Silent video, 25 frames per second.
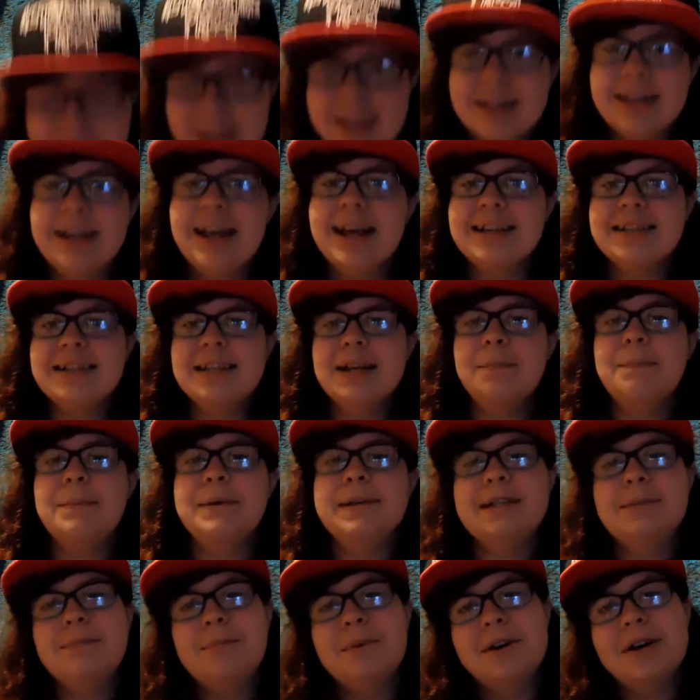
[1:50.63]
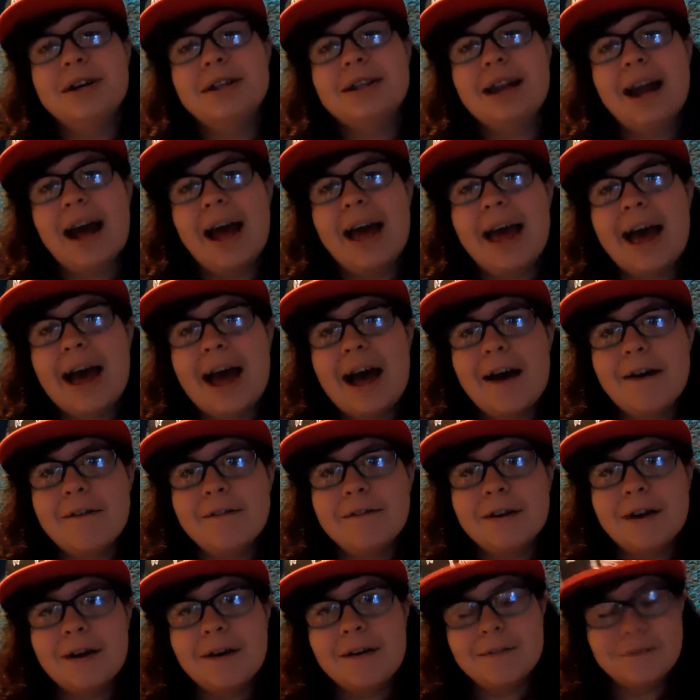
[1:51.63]
Next up is a book that I have
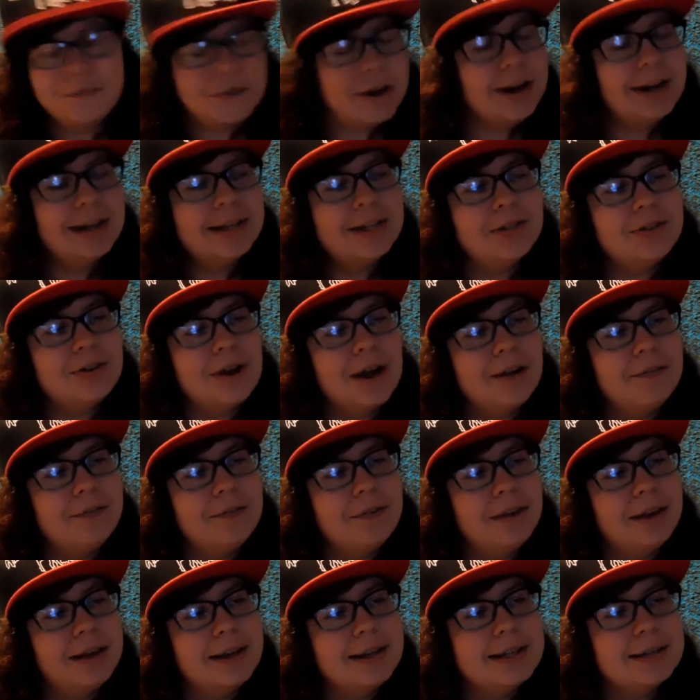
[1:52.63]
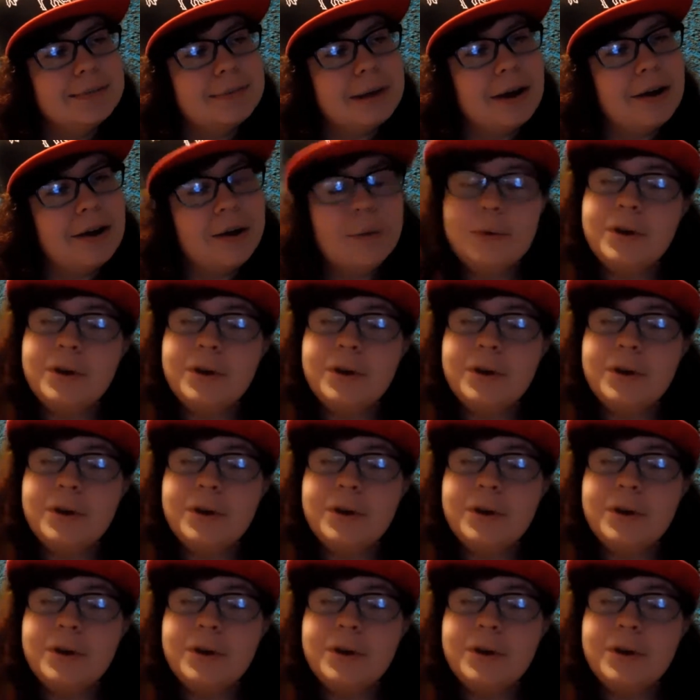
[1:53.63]
very strong feelings about.